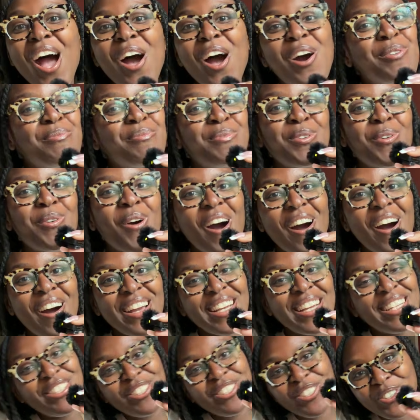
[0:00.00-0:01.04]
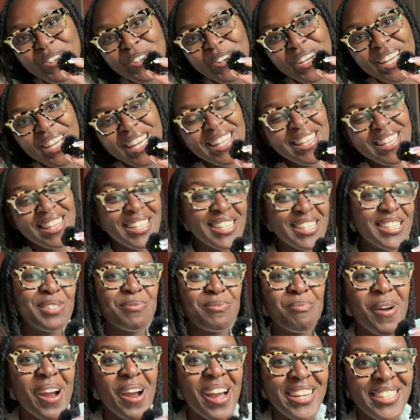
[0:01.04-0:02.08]
I hope you all enjoyed this
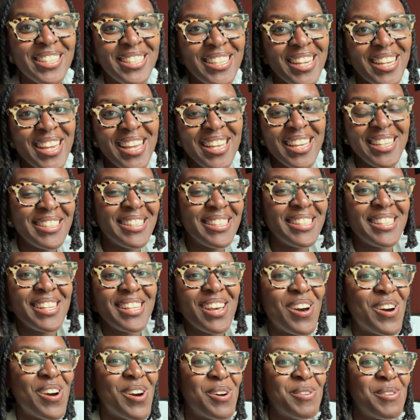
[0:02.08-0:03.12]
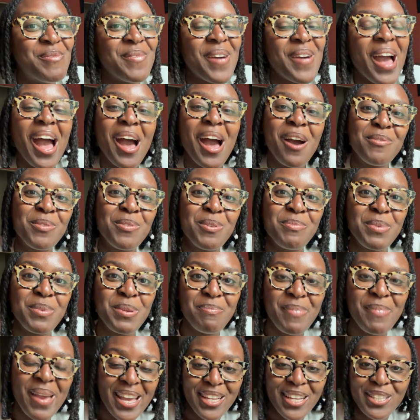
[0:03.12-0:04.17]
project. I will be
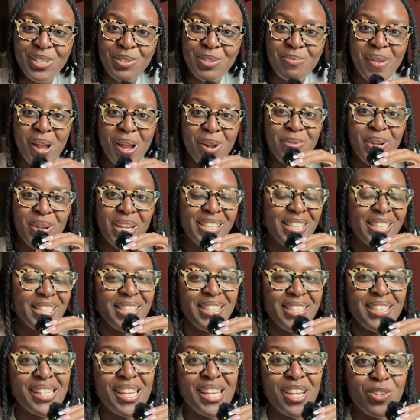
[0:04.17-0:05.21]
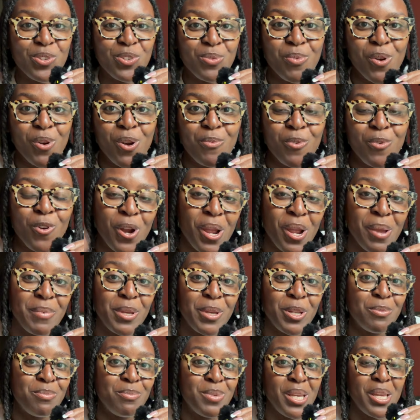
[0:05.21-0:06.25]
back to my regularly scheduled program.
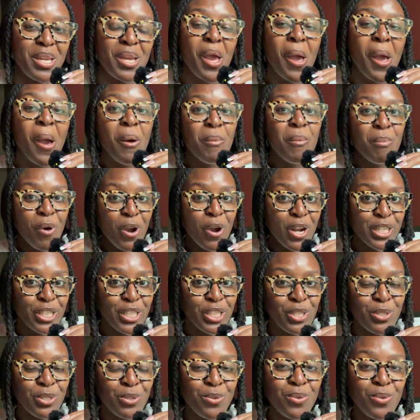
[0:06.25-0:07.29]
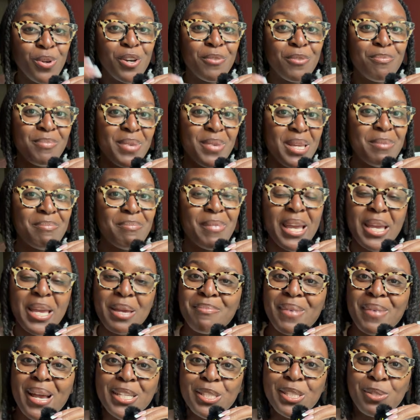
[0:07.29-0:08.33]
It'll be part 2 of me
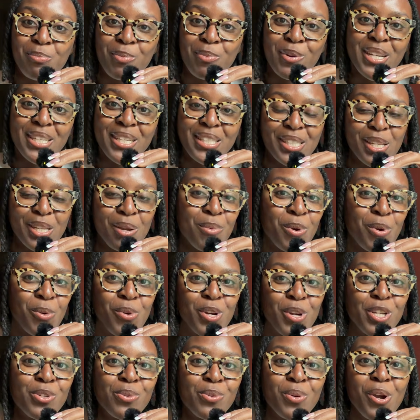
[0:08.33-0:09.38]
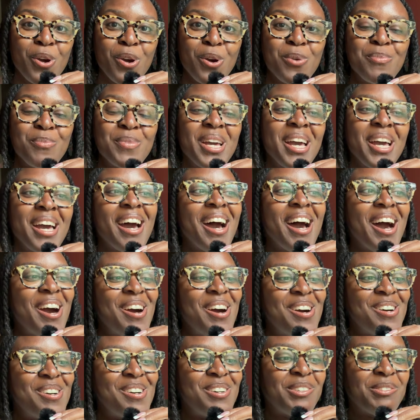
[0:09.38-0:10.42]
making my spring summer wardrobe.
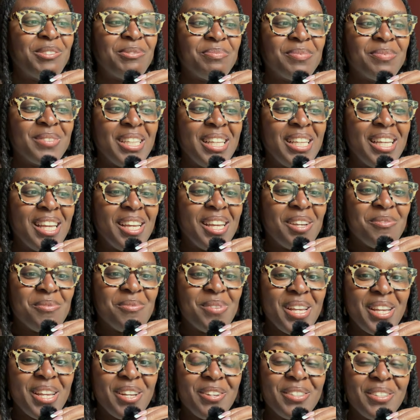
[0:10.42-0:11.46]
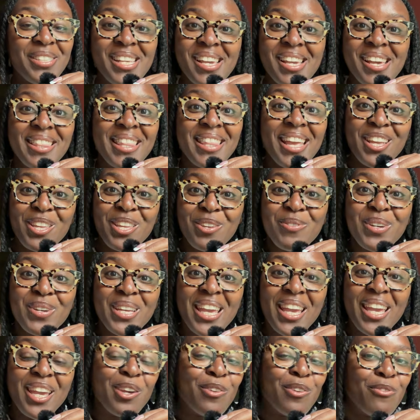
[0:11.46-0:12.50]
What else? Yeah, thank you
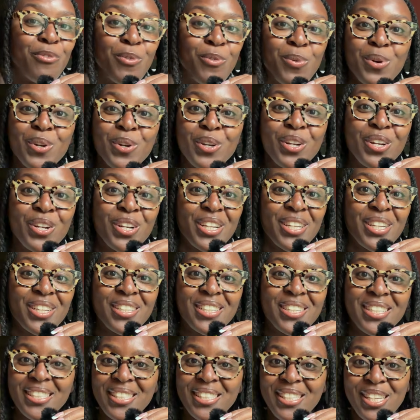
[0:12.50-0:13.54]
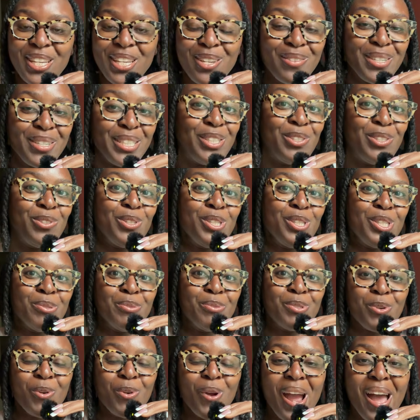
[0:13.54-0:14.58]
again for continuing to
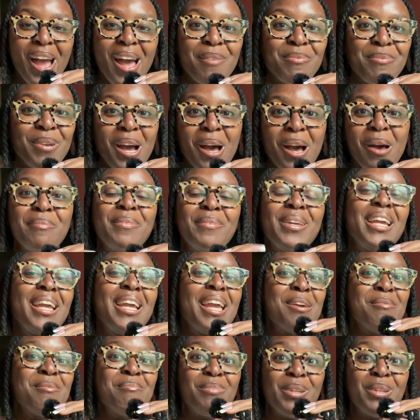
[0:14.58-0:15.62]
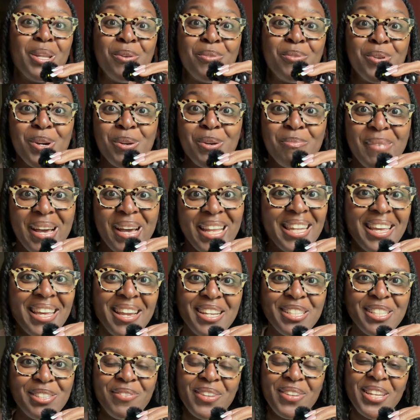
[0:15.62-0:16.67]
subscribe, comment, and blow up my
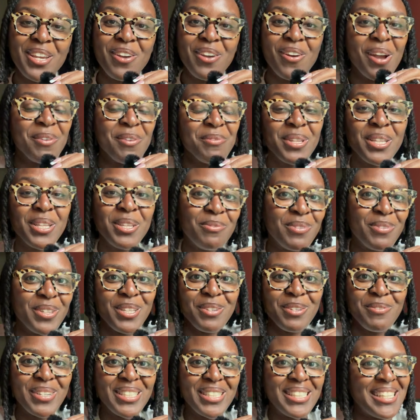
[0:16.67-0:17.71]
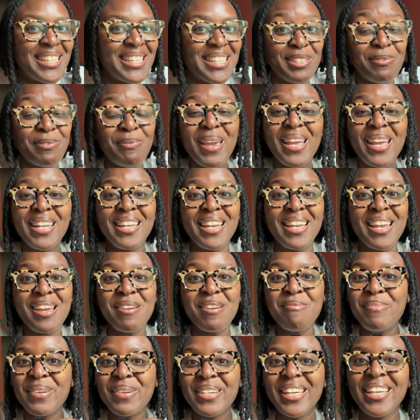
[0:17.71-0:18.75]
last video. I really, really wasn't expecting
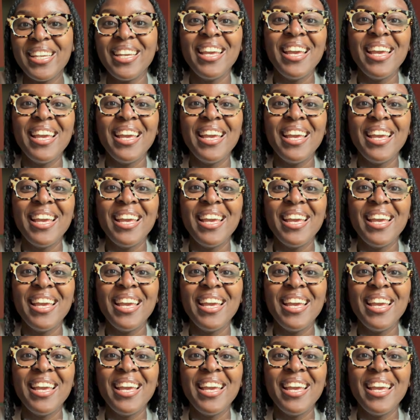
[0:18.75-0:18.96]
that, but